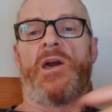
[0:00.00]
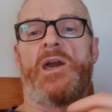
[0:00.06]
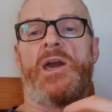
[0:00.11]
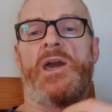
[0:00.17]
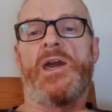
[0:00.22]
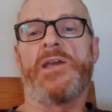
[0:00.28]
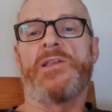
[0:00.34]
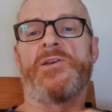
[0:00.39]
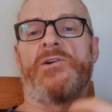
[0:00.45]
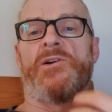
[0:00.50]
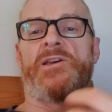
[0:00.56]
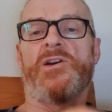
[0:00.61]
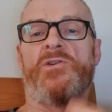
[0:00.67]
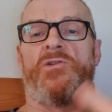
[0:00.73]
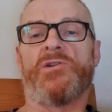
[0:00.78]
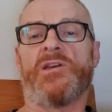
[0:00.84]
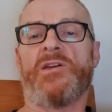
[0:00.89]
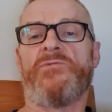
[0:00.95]
And I
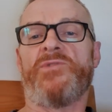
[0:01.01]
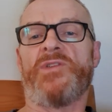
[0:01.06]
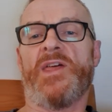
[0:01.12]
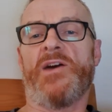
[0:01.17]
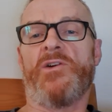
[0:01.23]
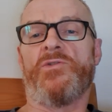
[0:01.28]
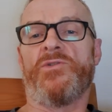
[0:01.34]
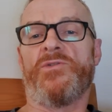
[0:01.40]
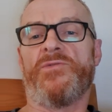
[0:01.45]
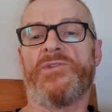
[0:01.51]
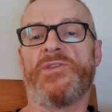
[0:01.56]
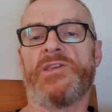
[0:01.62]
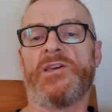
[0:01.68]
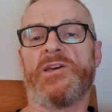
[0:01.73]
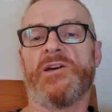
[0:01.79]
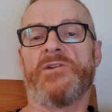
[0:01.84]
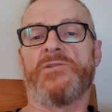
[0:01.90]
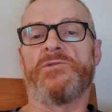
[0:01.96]
can't give you that on a
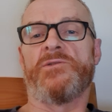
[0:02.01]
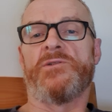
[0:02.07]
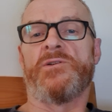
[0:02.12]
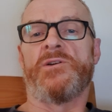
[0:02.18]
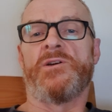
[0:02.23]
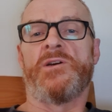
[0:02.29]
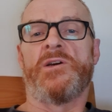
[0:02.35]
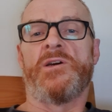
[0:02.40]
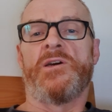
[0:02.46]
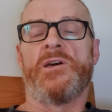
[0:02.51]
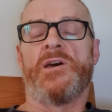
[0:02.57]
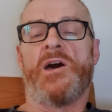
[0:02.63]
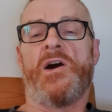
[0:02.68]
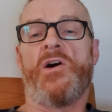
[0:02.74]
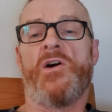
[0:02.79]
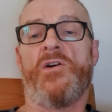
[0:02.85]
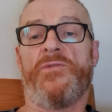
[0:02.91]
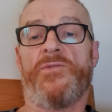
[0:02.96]
video.
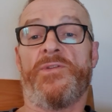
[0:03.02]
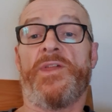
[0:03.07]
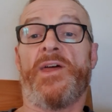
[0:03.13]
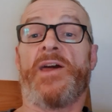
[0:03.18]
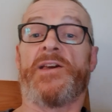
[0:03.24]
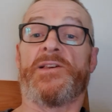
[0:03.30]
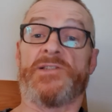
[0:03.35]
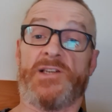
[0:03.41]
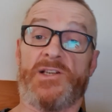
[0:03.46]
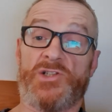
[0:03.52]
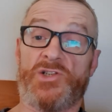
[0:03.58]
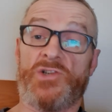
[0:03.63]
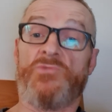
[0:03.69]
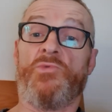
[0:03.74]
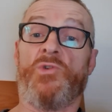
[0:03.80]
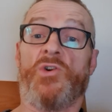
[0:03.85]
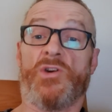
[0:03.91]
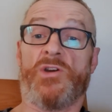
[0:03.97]
Half of that is actually
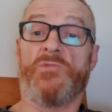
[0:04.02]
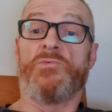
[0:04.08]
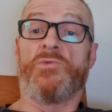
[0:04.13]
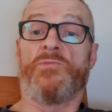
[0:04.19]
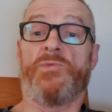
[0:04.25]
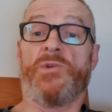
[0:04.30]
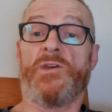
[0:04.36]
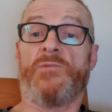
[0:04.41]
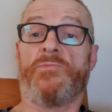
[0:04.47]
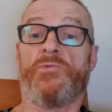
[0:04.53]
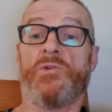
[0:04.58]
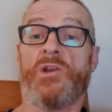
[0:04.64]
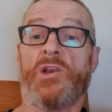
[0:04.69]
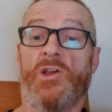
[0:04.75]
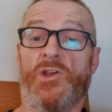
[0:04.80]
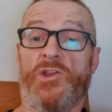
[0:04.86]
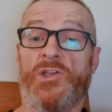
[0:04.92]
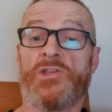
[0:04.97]
working with people and
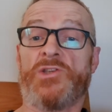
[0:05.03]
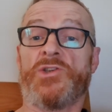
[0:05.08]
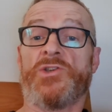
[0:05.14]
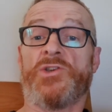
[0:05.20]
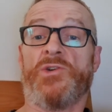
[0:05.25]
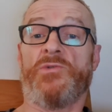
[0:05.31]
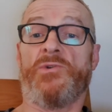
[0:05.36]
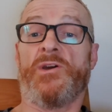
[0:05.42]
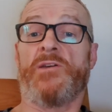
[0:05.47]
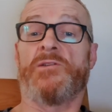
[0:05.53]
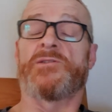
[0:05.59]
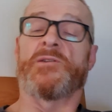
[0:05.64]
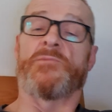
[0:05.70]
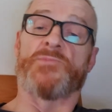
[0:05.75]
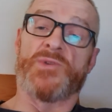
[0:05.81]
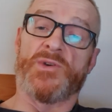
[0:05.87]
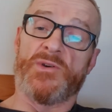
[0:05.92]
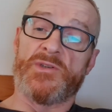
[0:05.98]
learning to do it,
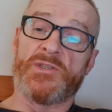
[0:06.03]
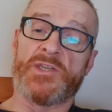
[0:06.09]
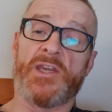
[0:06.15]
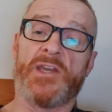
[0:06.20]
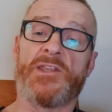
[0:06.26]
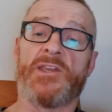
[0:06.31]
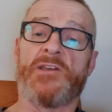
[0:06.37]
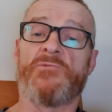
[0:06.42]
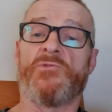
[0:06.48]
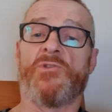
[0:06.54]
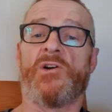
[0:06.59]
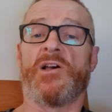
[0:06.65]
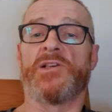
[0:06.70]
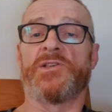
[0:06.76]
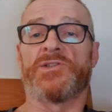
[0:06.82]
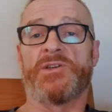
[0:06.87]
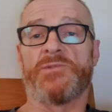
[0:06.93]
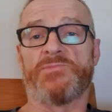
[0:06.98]
sometimes getting it
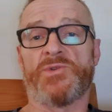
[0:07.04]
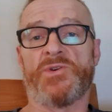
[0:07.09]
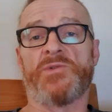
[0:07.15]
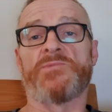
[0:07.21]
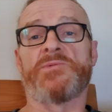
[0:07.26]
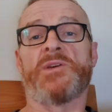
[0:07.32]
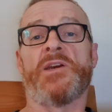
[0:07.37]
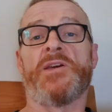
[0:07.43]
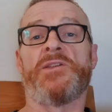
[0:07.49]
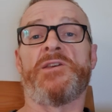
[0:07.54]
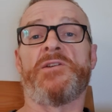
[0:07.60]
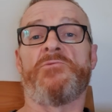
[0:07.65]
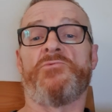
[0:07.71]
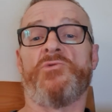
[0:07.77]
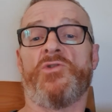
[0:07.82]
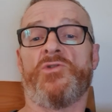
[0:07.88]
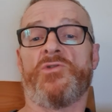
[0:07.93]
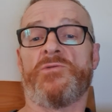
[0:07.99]
right, sometimes getting it
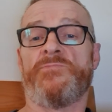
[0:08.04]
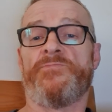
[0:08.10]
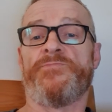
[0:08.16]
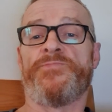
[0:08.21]
wrong.